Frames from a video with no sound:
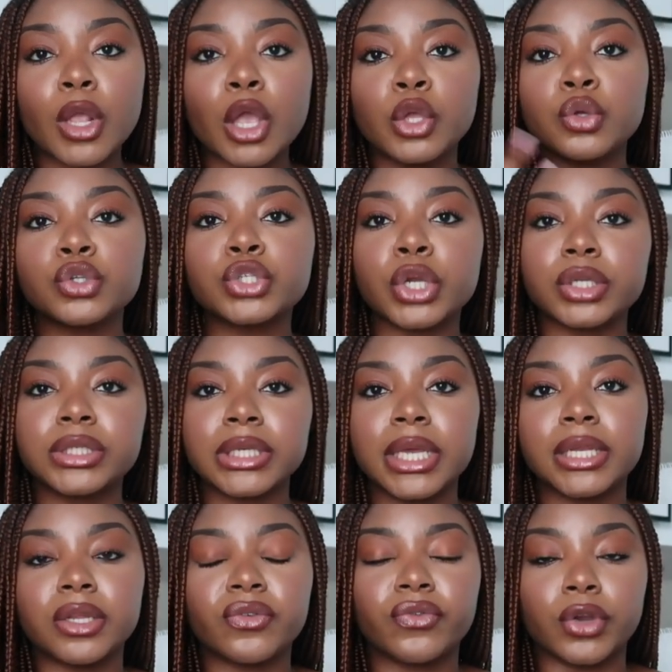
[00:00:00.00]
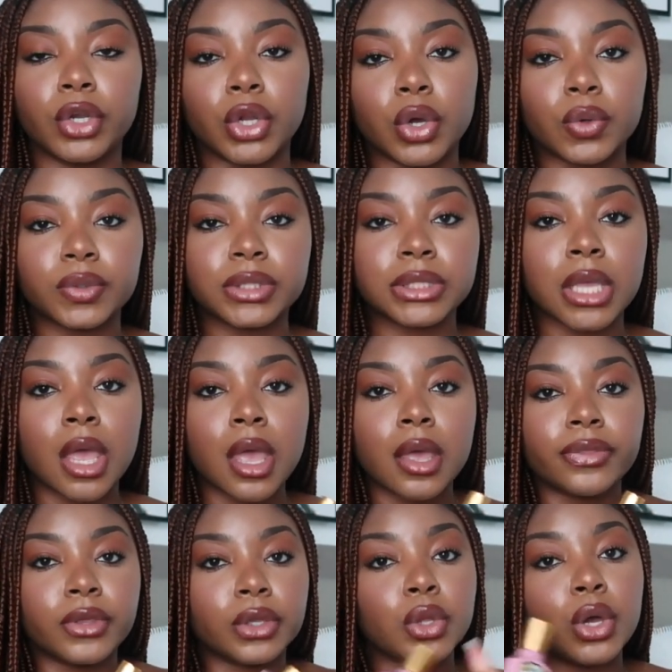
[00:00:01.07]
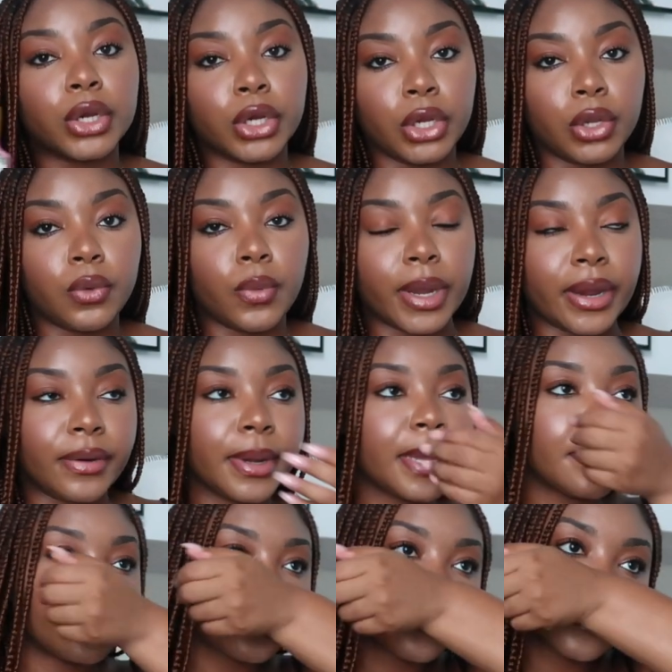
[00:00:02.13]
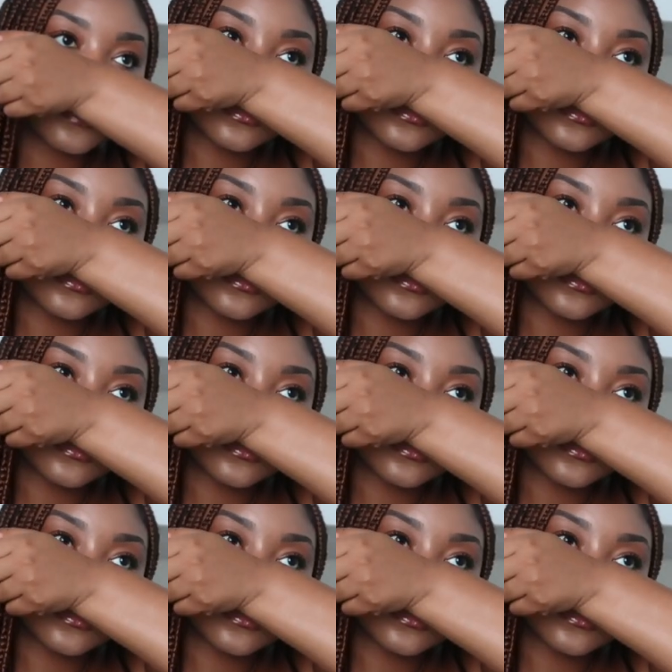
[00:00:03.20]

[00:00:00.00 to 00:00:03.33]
you start to get different notes the longer you wear it.